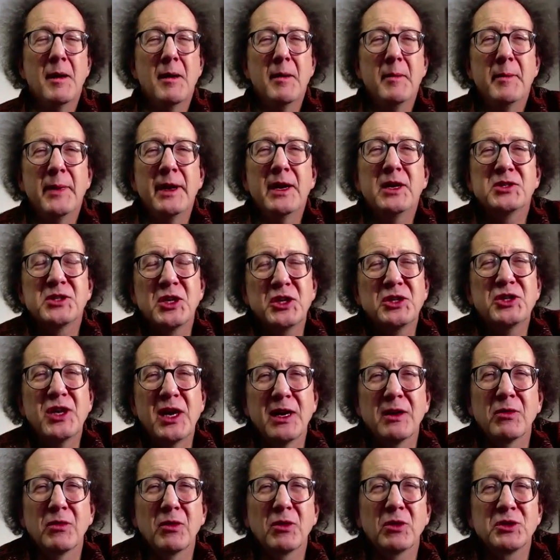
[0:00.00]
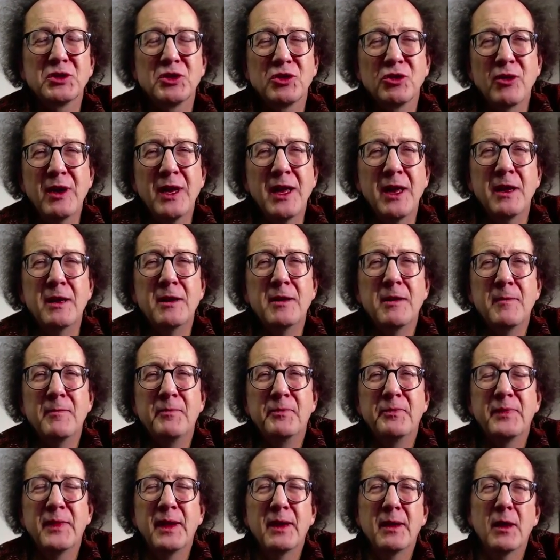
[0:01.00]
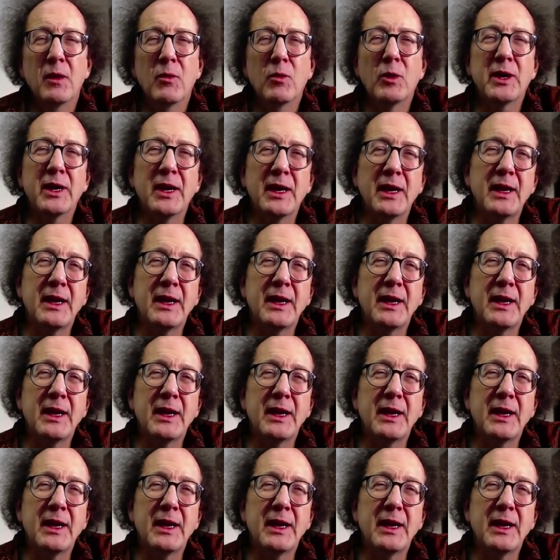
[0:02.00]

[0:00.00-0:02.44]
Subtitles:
But as a general trend, we're going